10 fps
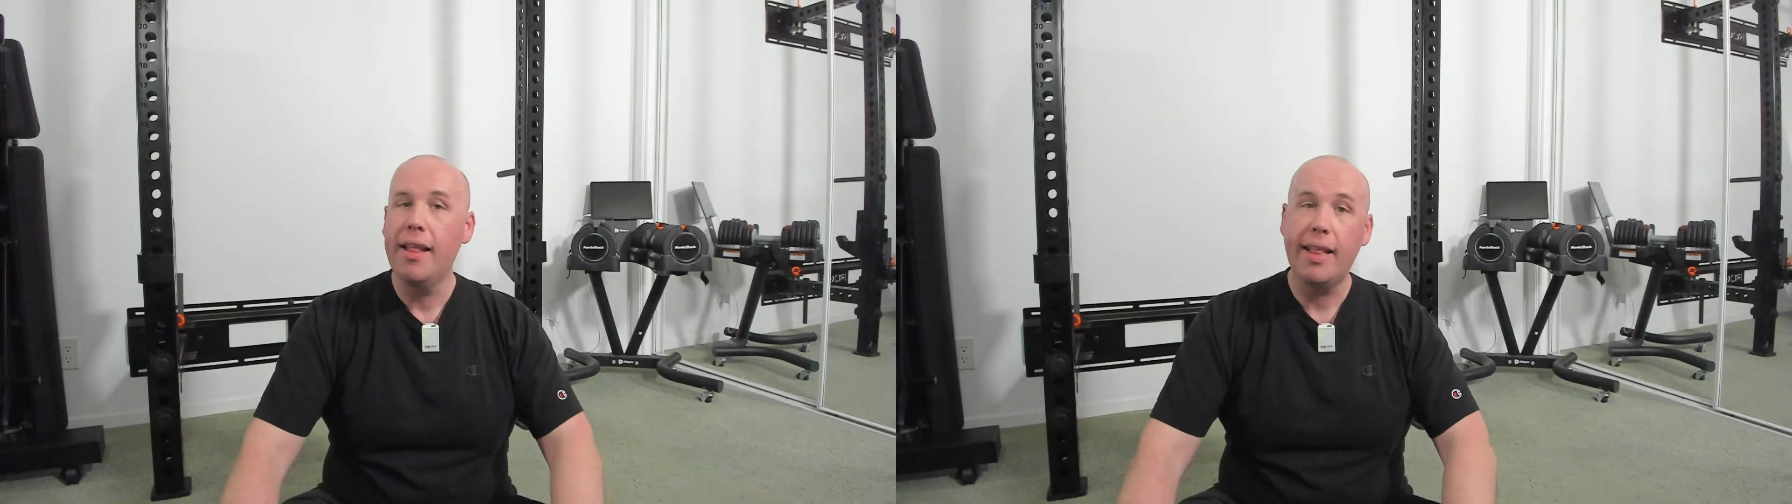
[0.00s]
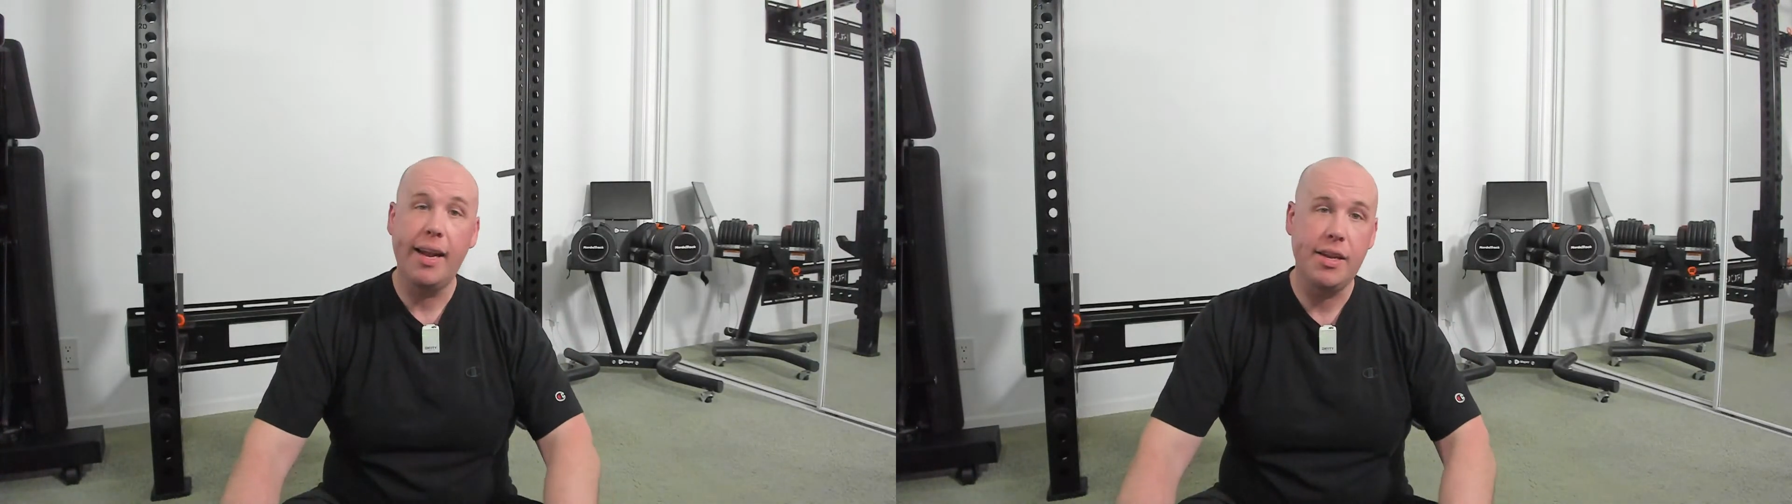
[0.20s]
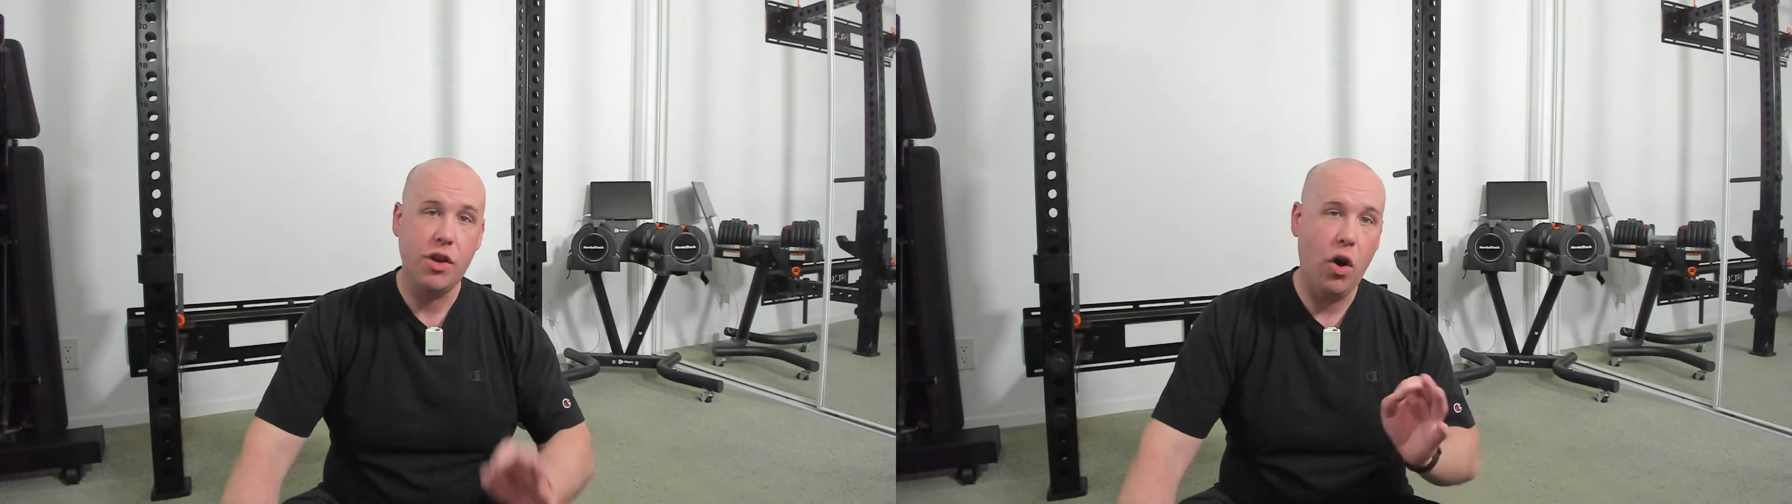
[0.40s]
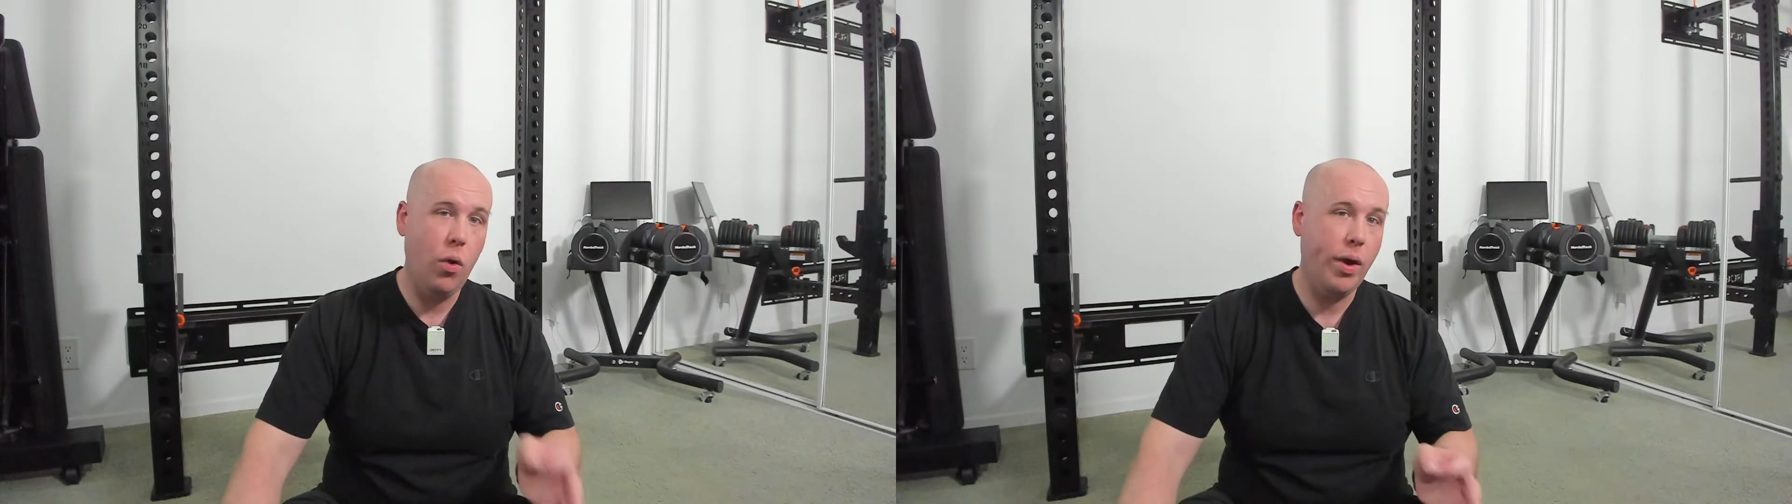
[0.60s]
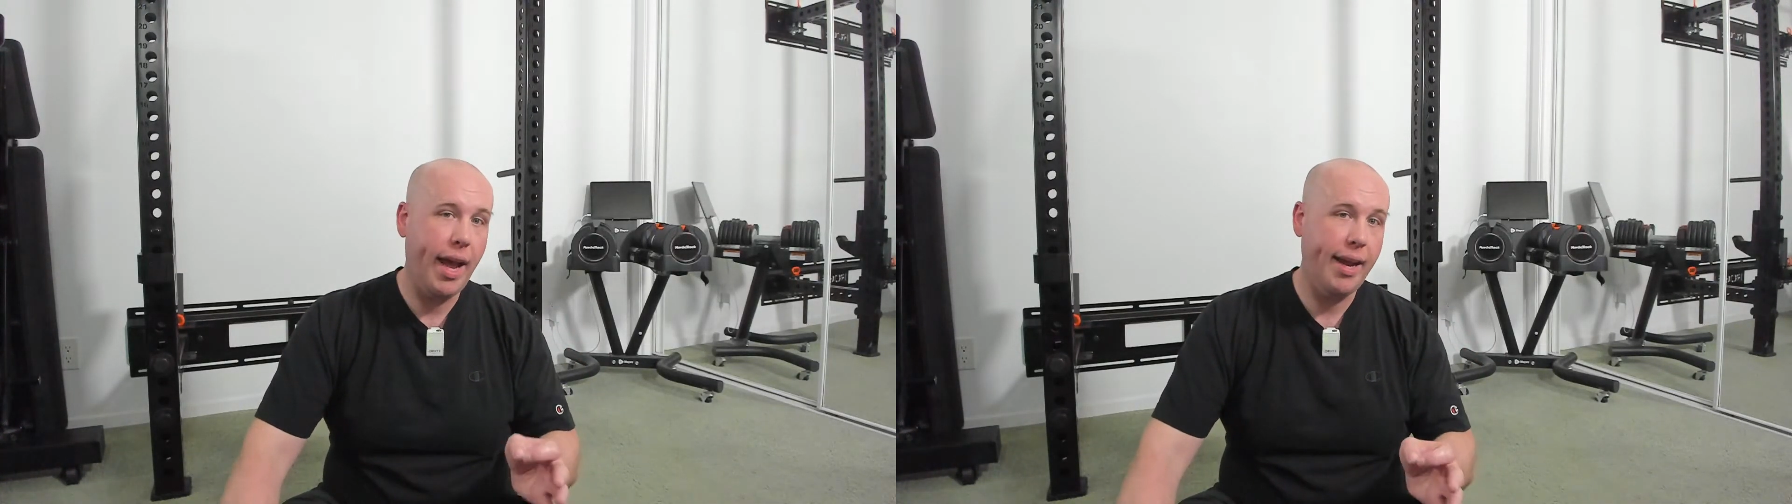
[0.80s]
that is
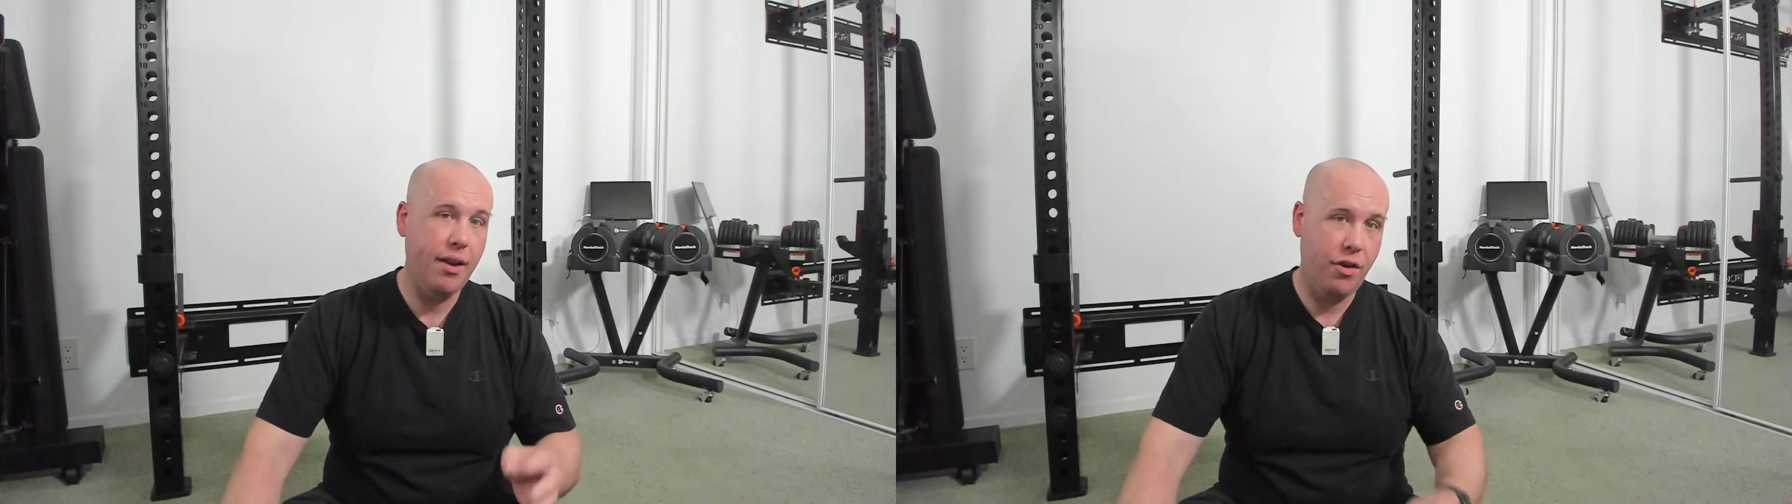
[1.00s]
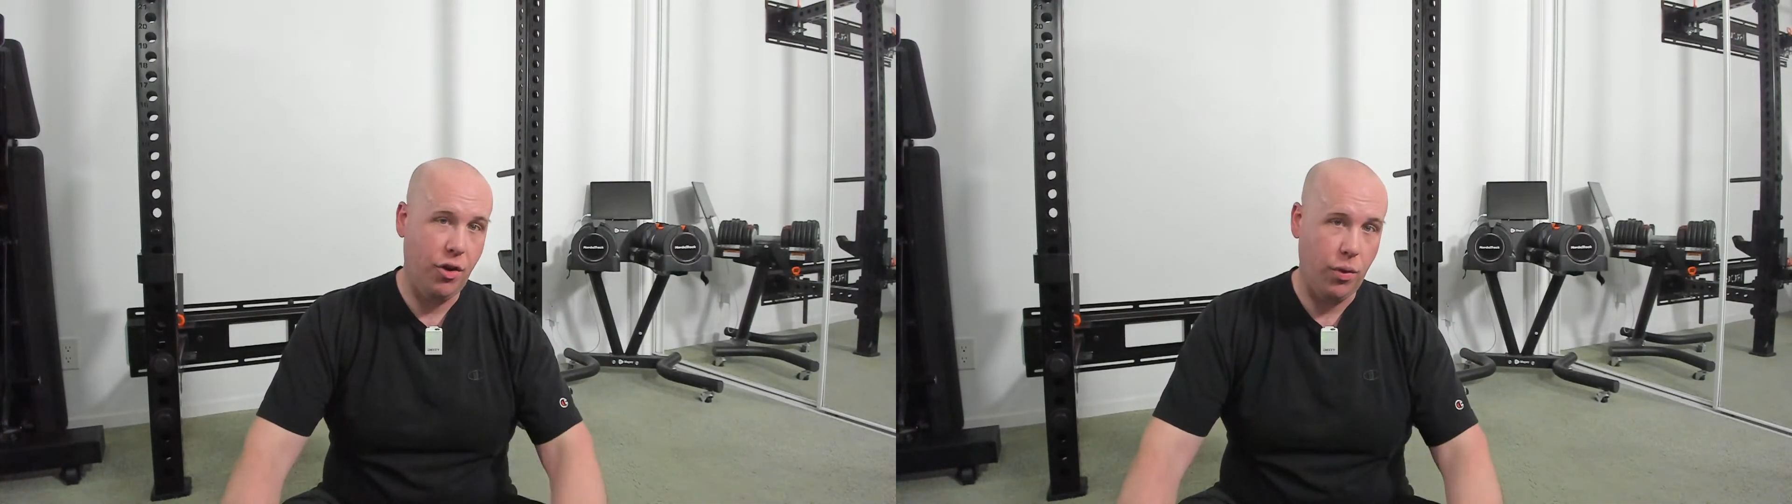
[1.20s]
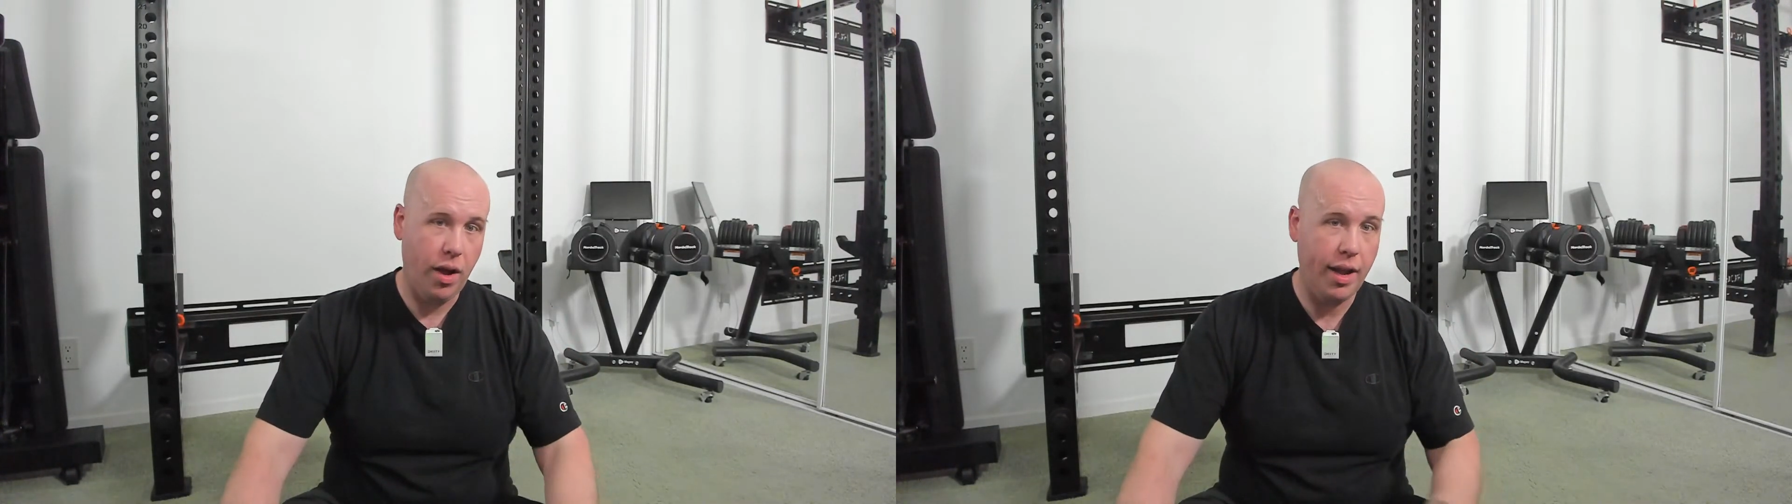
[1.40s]
okay to do.